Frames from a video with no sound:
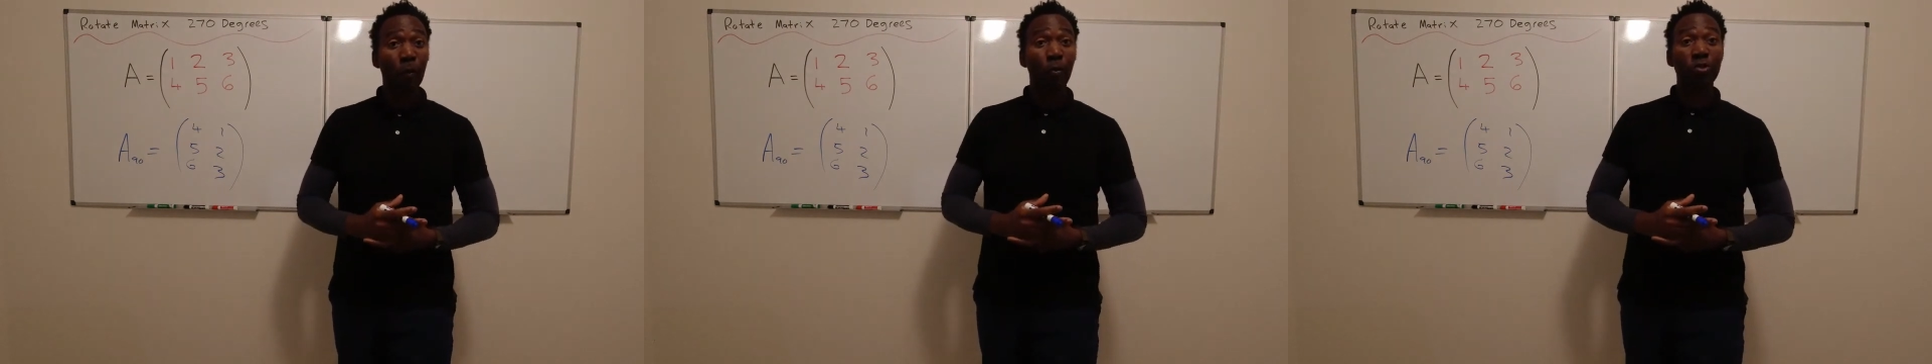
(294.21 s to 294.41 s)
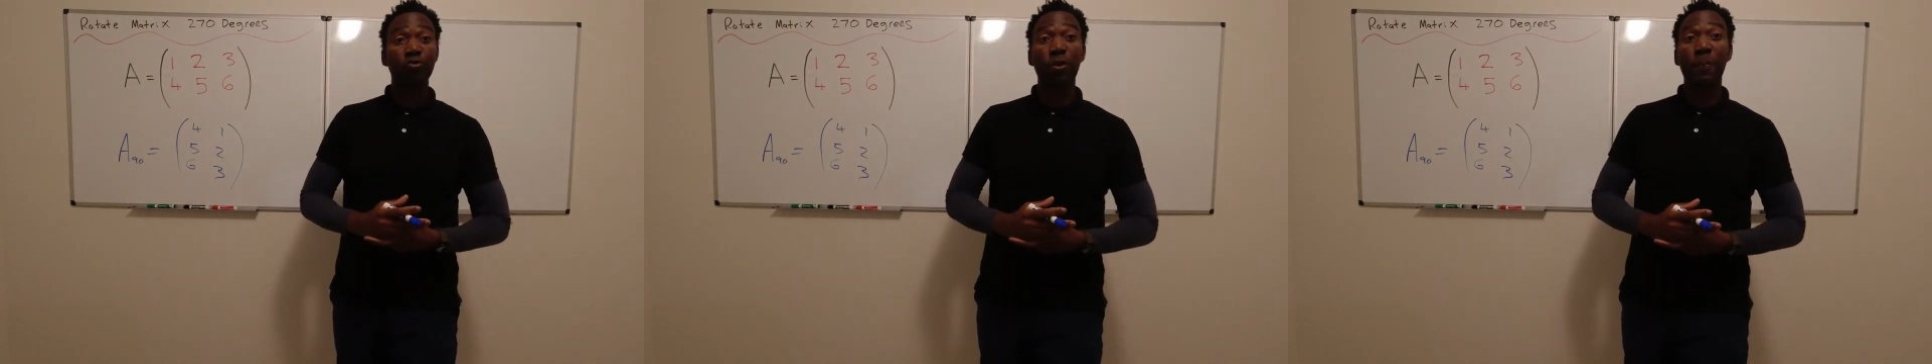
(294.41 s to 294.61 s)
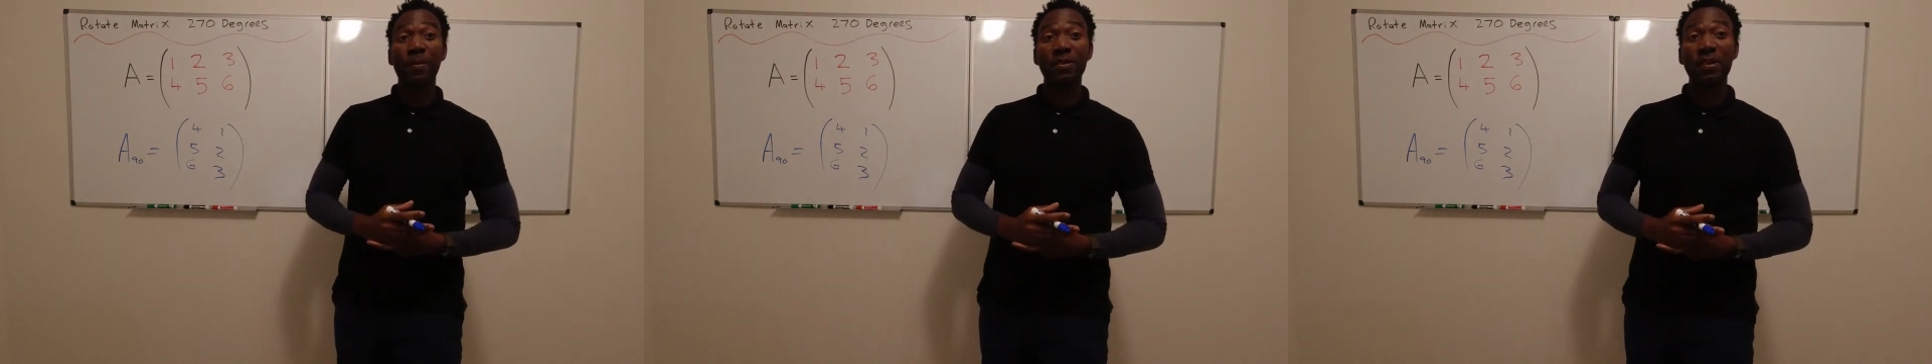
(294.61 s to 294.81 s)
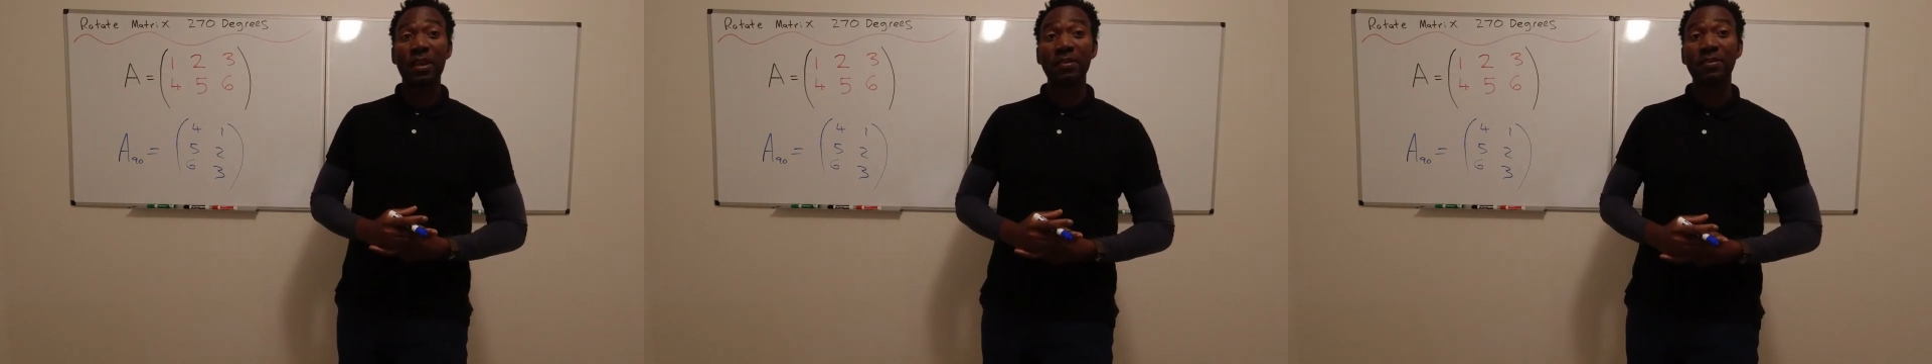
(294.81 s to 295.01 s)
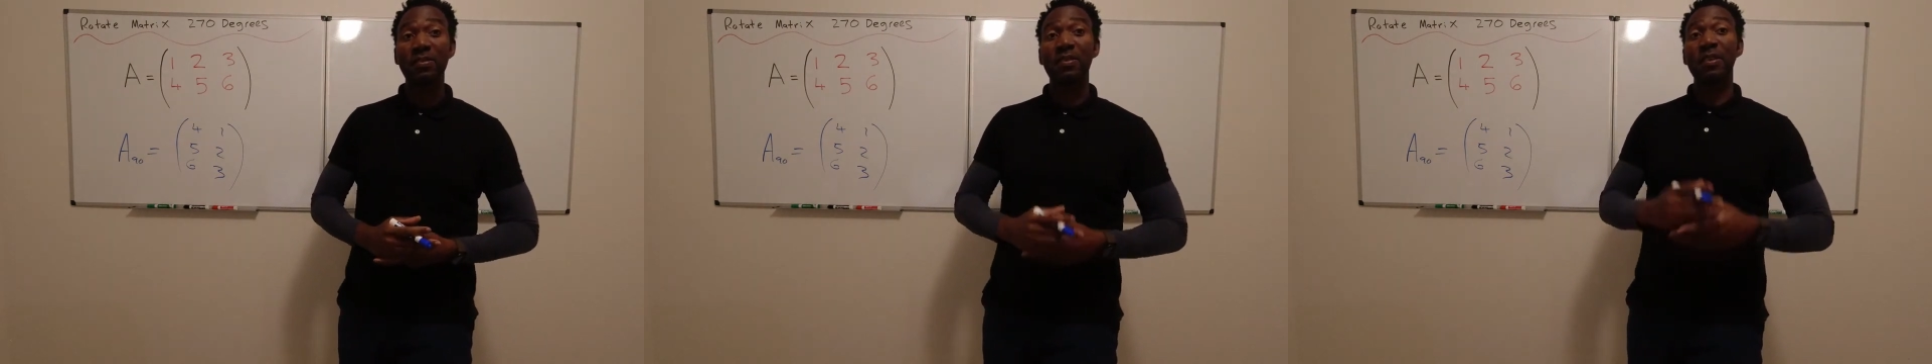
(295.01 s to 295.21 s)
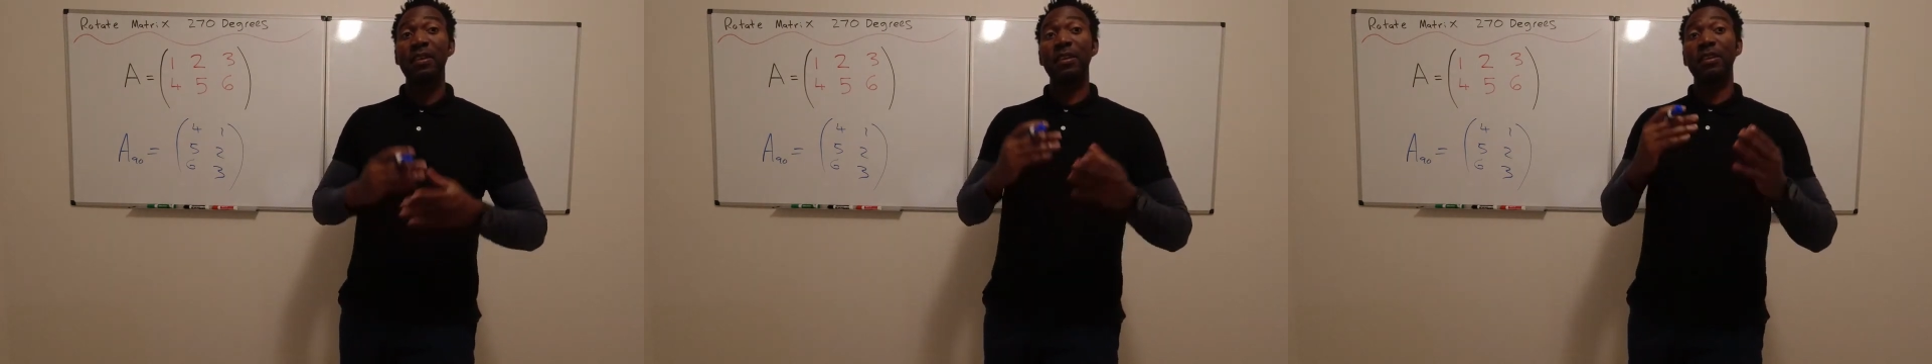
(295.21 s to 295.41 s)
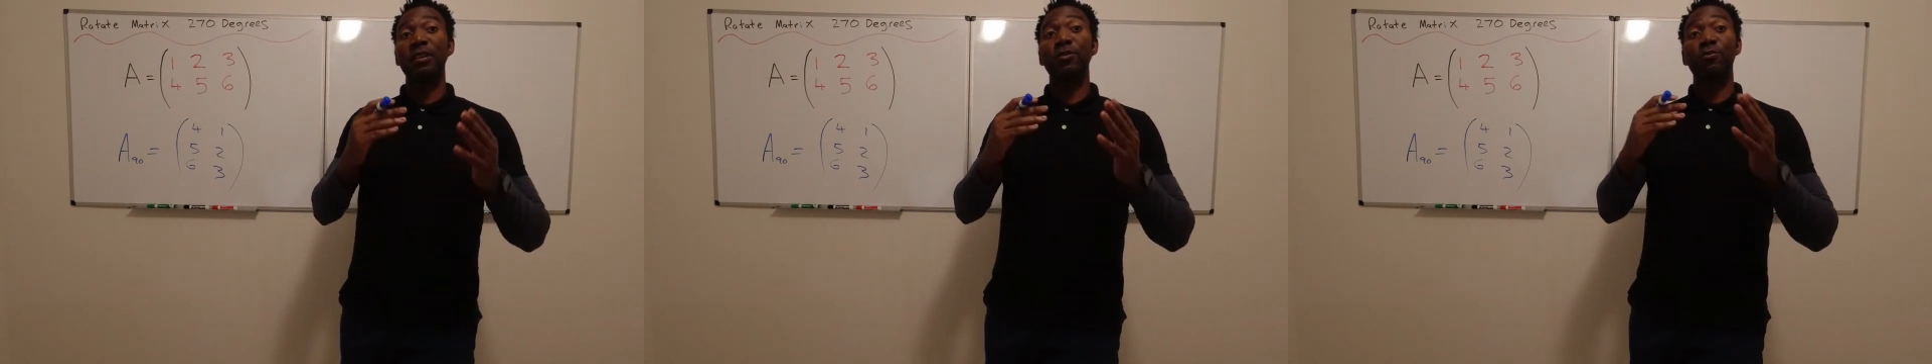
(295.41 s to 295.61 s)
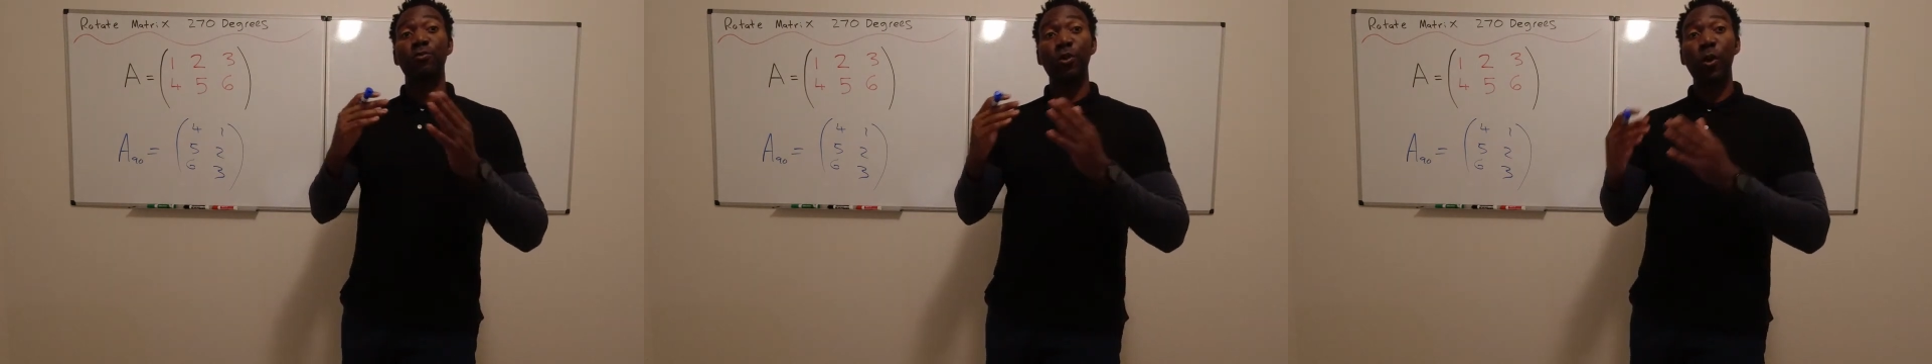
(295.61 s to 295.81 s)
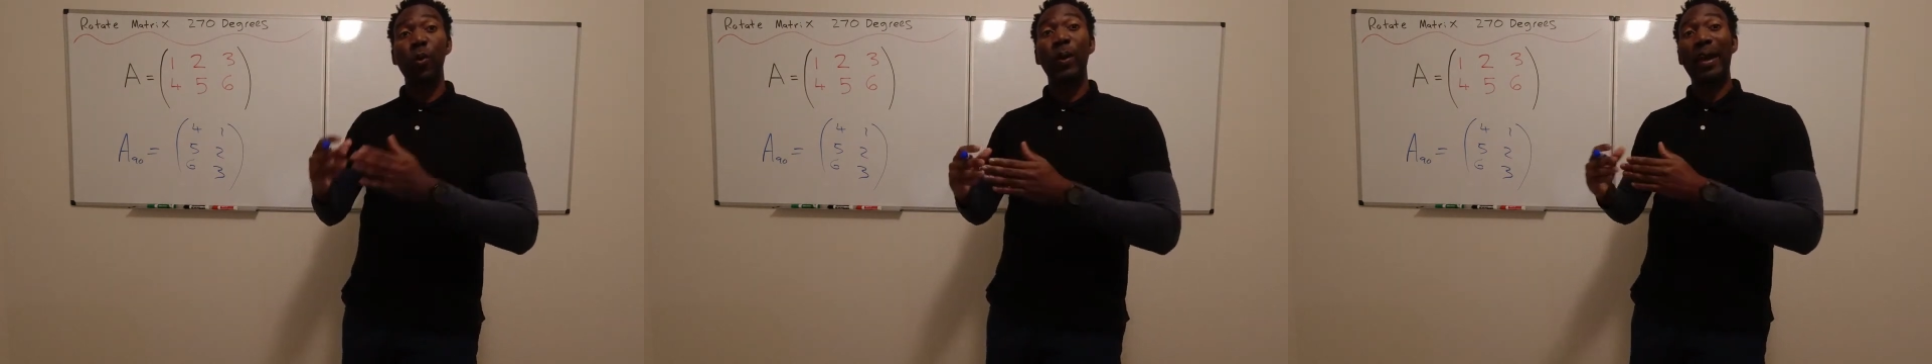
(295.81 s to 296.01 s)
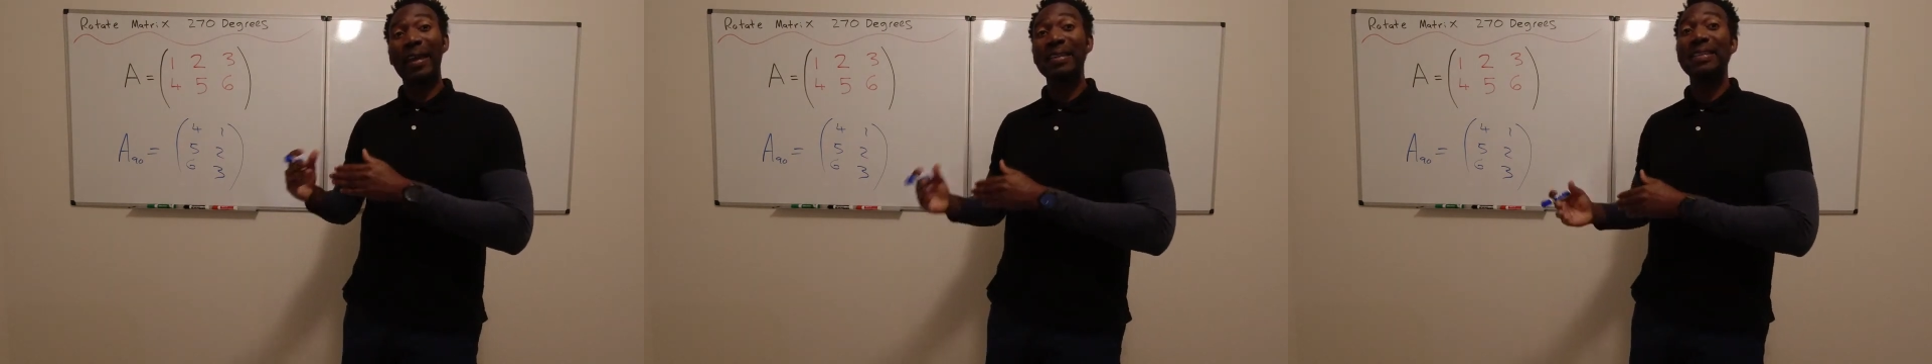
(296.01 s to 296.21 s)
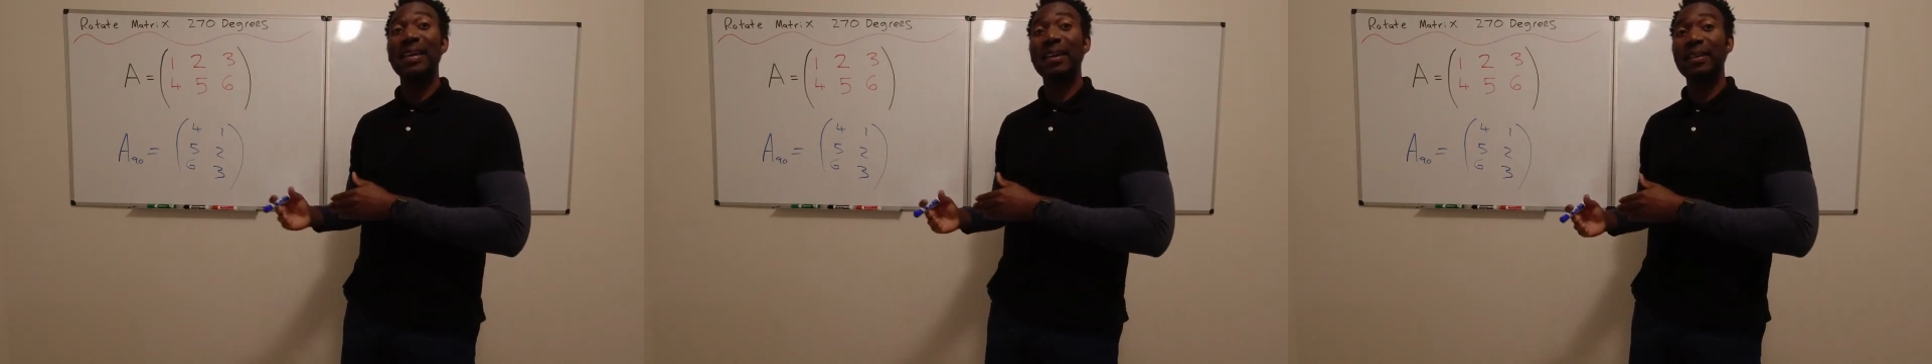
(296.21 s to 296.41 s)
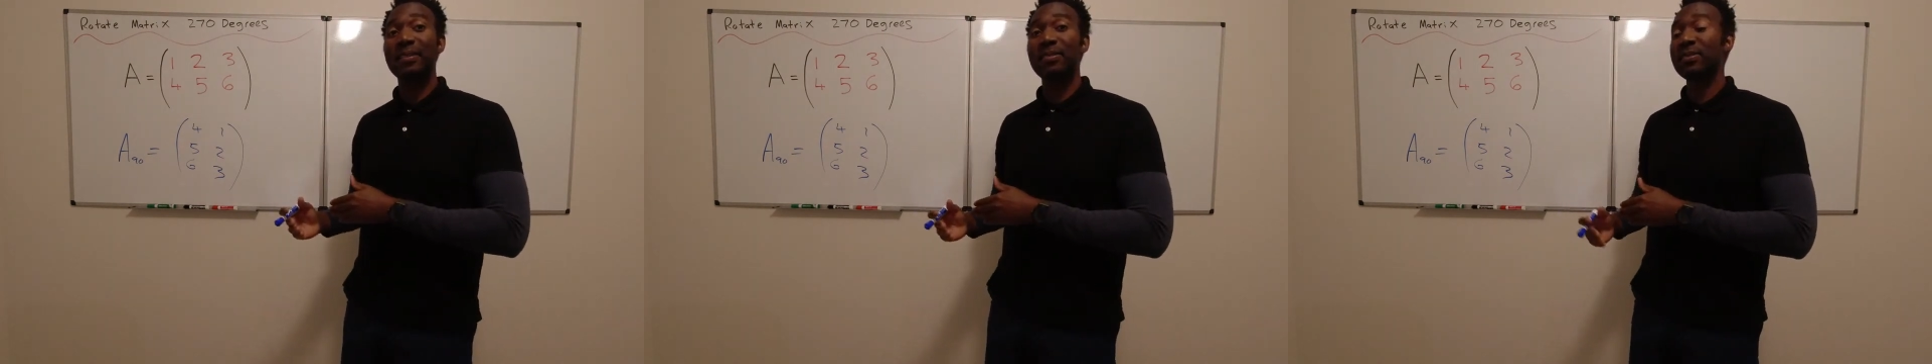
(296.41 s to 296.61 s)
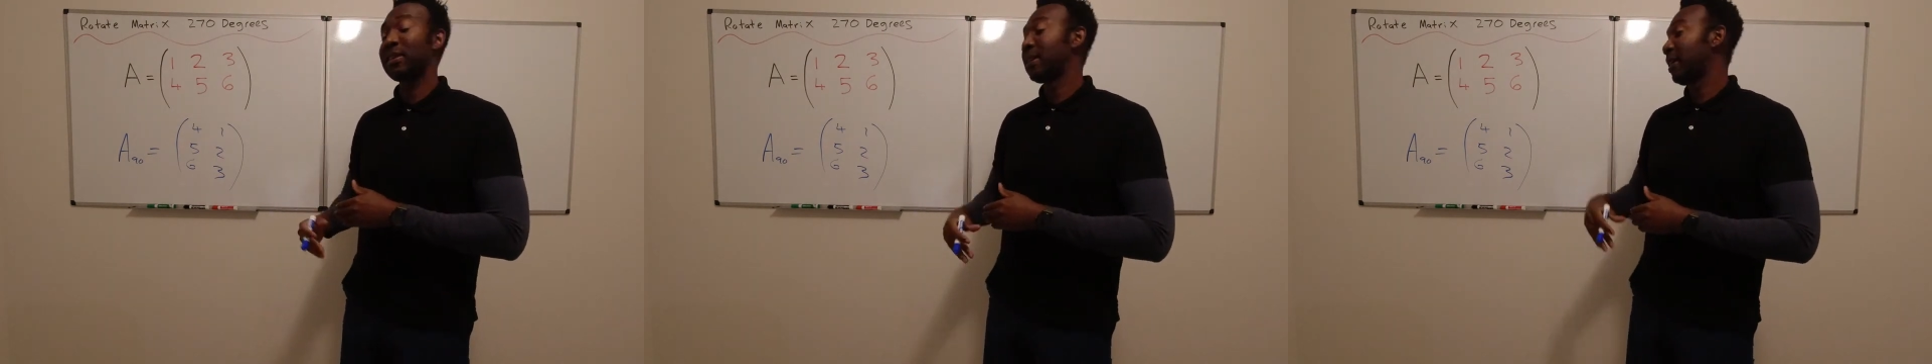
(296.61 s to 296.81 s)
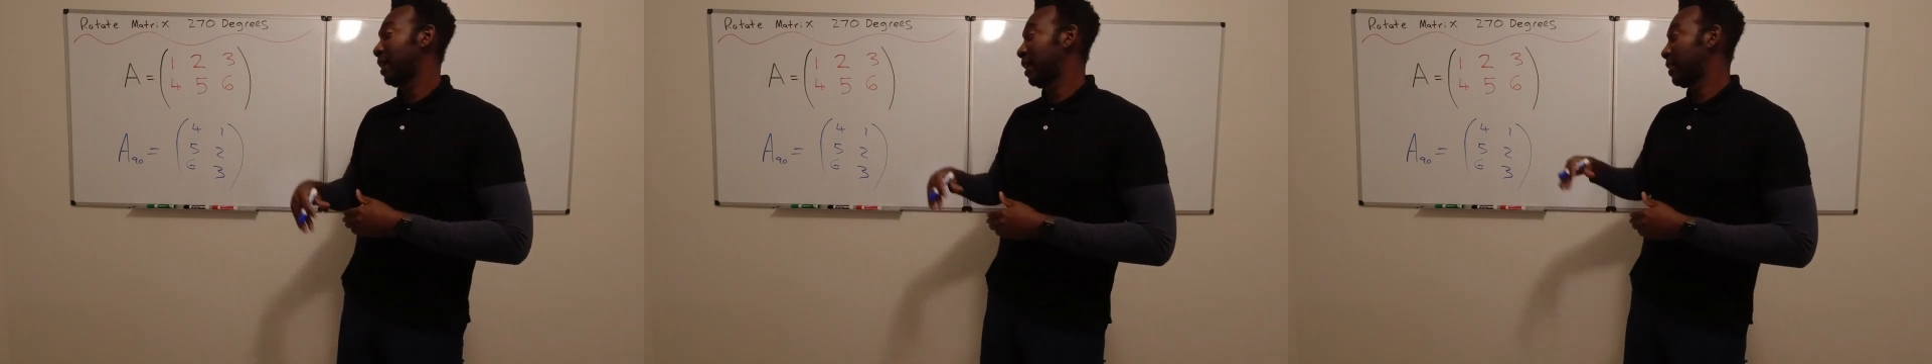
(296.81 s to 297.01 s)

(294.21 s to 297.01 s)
which represents the row index